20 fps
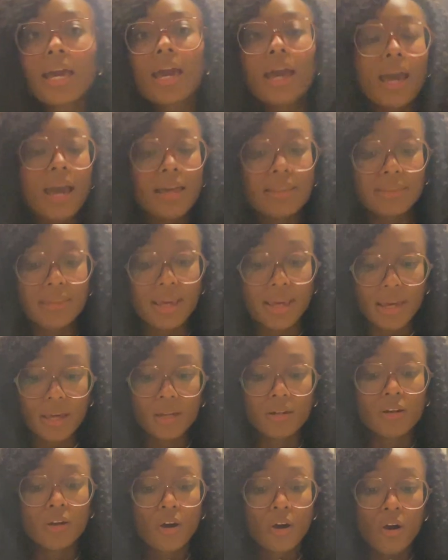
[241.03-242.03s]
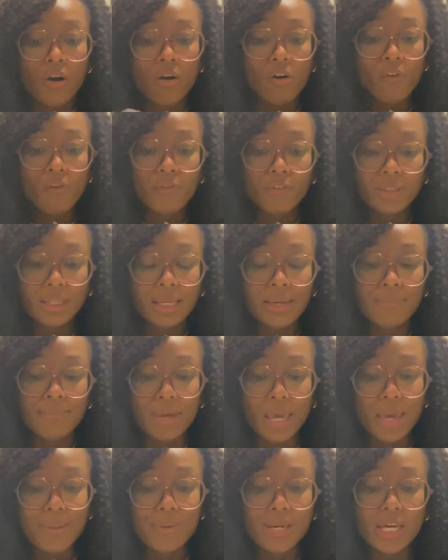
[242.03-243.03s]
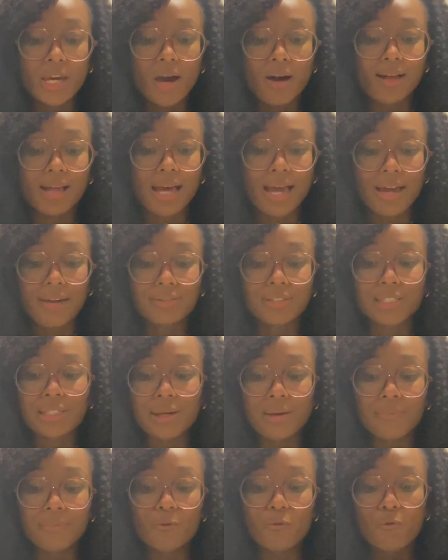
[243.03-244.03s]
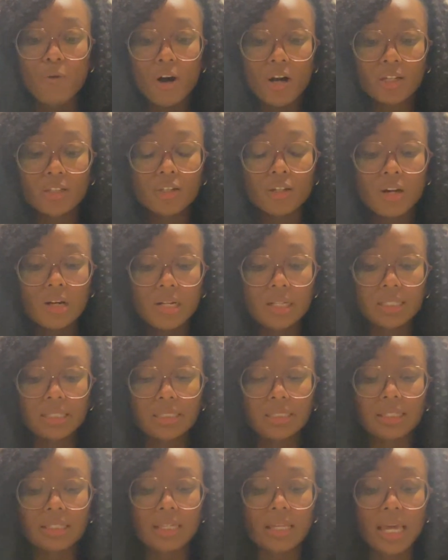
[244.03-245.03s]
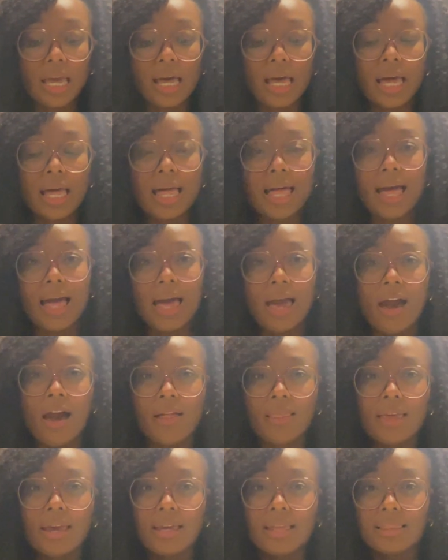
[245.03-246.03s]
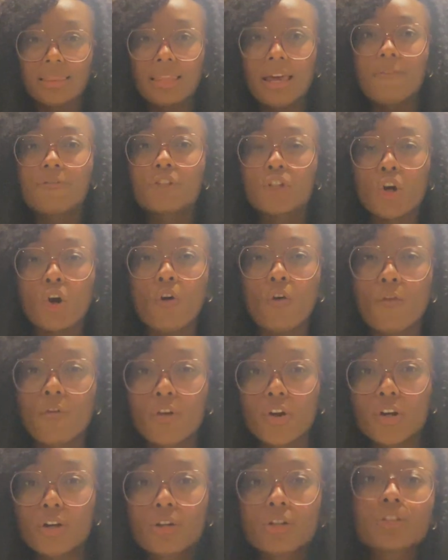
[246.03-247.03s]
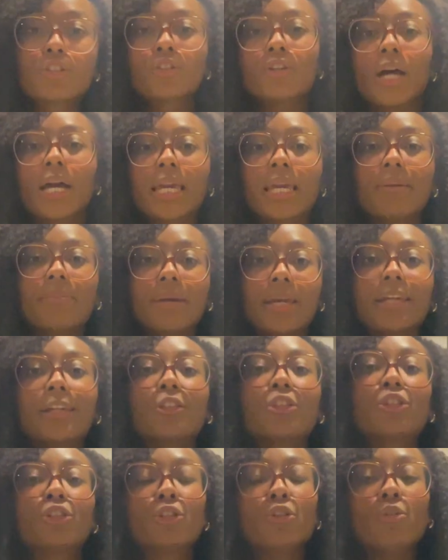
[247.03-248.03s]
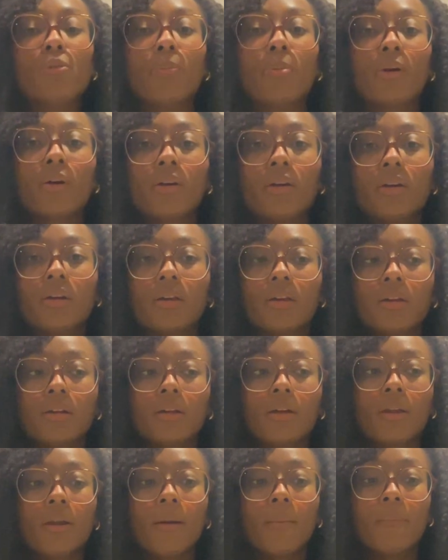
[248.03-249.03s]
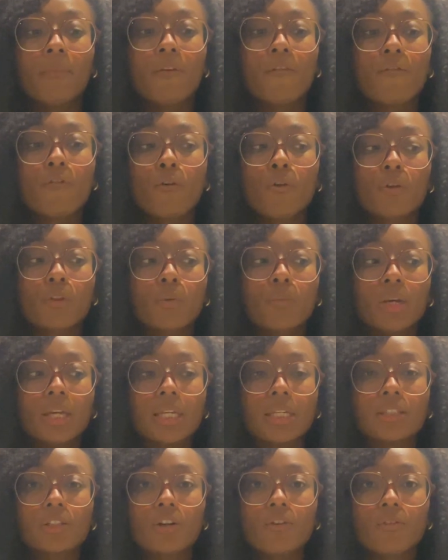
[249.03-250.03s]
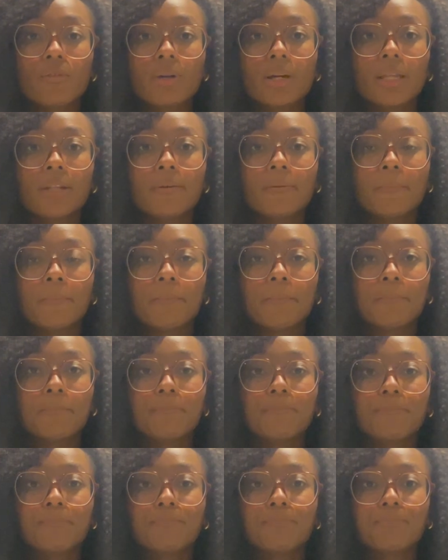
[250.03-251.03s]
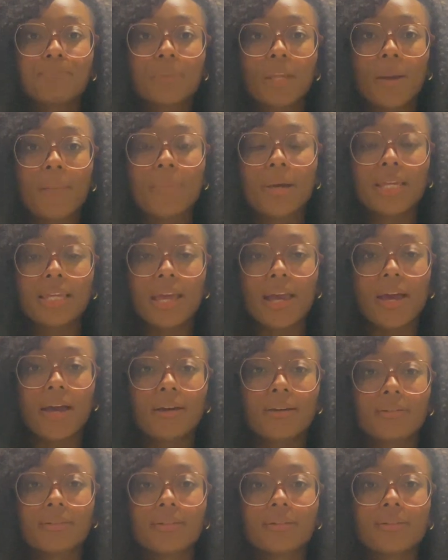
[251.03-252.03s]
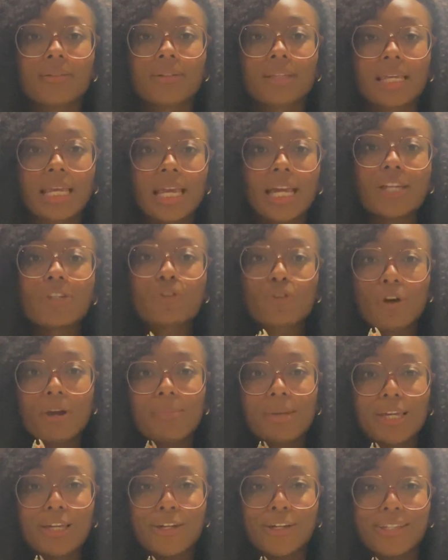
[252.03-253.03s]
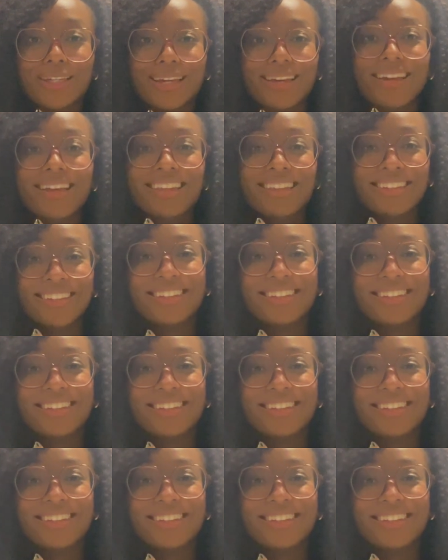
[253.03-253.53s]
And then hopefully maybe I'll have some wontons like left over so I can make soup before the week is over with. But yeah, enjoy me cooking.